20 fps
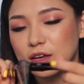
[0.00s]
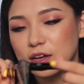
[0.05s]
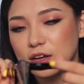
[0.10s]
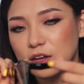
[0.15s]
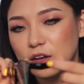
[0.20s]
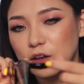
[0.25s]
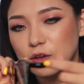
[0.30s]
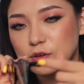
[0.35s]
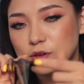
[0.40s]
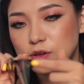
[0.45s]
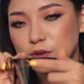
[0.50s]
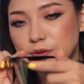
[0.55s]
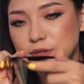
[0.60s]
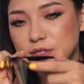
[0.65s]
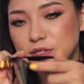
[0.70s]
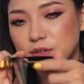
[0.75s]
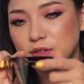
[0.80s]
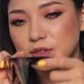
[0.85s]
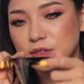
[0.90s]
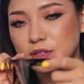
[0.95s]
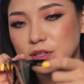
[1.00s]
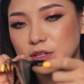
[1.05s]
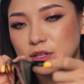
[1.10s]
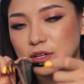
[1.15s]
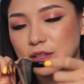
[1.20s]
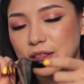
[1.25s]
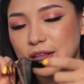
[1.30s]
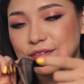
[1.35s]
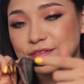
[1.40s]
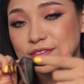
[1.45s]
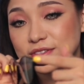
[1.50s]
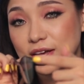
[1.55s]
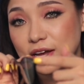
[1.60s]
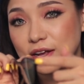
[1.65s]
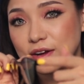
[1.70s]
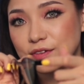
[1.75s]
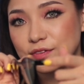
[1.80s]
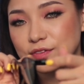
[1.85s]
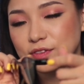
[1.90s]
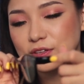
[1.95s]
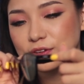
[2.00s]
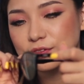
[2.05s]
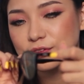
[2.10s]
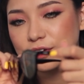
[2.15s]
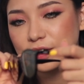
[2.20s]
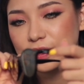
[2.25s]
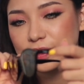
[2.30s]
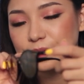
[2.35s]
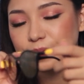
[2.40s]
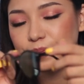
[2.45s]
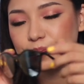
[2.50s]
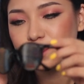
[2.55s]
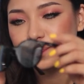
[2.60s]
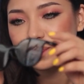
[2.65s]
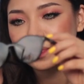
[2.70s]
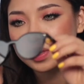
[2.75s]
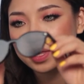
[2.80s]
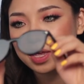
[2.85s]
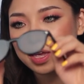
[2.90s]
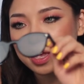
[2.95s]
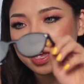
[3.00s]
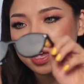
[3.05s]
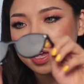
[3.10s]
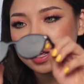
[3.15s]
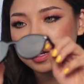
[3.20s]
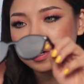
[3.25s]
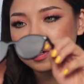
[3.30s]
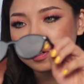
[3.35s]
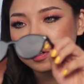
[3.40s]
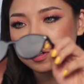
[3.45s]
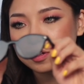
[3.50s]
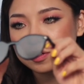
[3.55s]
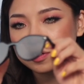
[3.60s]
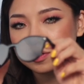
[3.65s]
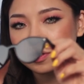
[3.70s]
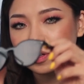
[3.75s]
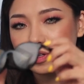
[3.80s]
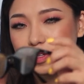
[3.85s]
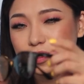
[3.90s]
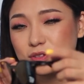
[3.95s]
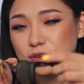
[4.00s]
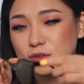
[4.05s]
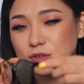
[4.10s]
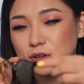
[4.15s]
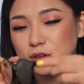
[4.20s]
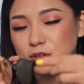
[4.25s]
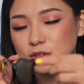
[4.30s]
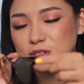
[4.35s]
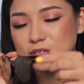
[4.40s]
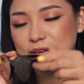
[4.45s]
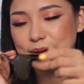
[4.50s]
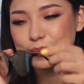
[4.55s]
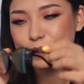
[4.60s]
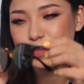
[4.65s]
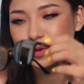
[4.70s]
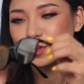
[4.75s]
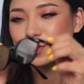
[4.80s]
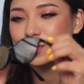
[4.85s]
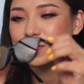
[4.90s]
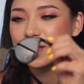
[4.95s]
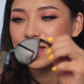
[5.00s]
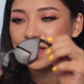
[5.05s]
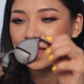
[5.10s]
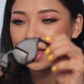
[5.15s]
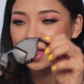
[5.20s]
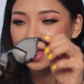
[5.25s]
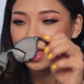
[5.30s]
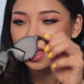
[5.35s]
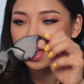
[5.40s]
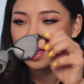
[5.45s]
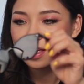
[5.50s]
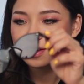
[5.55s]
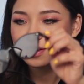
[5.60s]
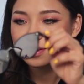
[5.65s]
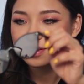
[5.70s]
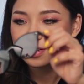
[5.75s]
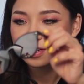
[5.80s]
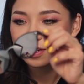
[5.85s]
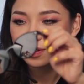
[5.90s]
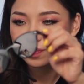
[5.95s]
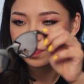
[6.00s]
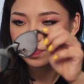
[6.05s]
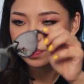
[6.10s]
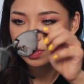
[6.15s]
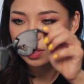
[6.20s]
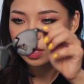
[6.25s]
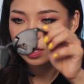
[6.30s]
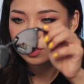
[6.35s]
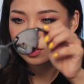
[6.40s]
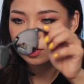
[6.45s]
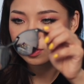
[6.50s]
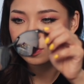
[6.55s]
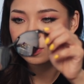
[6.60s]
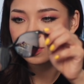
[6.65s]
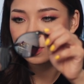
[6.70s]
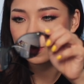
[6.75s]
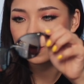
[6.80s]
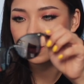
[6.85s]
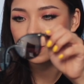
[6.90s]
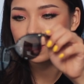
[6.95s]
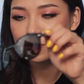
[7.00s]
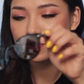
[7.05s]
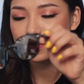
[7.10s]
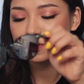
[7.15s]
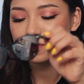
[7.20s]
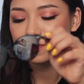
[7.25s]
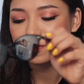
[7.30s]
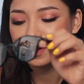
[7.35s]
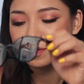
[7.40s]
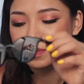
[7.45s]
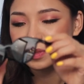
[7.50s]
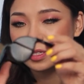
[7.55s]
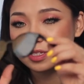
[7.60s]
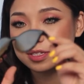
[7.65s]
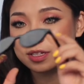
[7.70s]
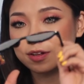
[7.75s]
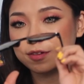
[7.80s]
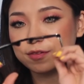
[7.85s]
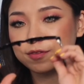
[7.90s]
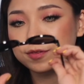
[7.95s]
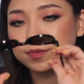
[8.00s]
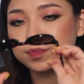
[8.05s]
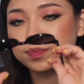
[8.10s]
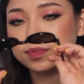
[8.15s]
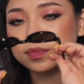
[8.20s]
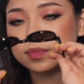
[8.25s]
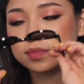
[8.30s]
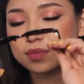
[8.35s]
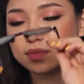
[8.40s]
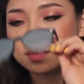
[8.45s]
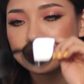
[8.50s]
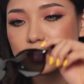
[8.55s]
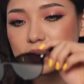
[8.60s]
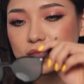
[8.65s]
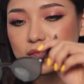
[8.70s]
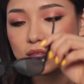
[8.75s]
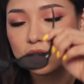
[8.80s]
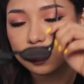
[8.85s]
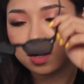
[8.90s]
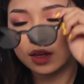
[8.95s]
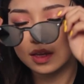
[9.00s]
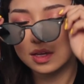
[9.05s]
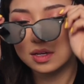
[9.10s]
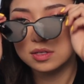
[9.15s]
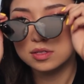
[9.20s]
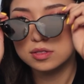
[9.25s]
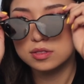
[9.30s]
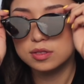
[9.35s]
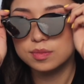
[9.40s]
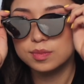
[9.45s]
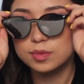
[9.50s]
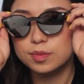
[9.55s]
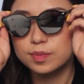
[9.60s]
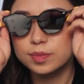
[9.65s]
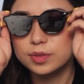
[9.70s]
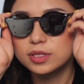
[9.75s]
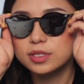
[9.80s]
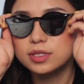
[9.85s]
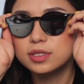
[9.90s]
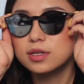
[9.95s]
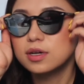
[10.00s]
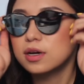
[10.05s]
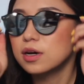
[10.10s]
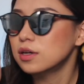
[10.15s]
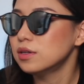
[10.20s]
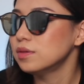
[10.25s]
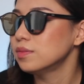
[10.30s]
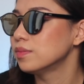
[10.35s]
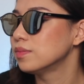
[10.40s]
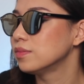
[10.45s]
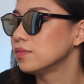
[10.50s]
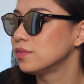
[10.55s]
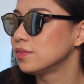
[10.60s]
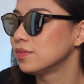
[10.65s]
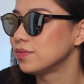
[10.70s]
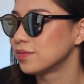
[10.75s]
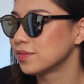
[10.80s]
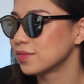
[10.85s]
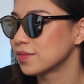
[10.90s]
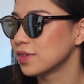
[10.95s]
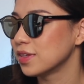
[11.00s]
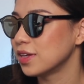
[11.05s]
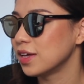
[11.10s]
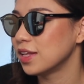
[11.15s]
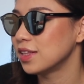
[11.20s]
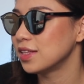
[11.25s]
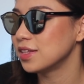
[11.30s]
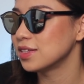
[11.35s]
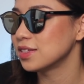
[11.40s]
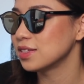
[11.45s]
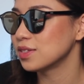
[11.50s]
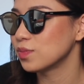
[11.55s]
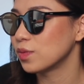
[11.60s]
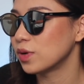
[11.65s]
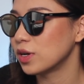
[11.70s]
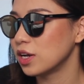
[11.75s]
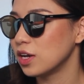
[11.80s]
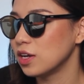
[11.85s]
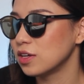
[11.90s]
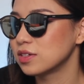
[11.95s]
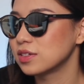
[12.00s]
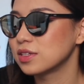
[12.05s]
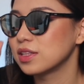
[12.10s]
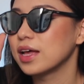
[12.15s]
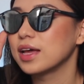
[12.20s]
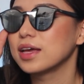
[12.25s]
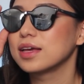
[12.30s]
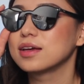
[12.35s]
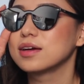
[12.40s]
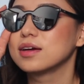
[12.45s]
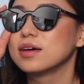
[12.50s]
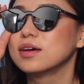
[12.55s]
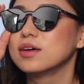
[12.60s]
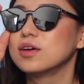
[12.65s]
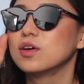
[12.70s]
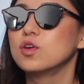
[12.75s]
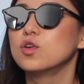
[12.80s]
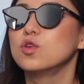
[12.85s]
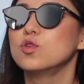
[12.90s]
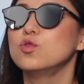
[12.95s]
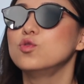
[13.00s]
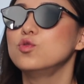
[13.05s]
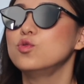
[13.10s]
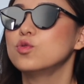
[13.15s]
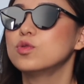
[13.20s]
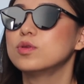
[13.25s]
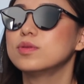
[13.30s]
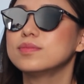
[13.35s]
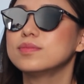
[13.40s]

logo is on the left side of the frame, and it's on the temple, and it's also on the frame itself. So I'm gonna put this on, and this is what it looks like. Ooh.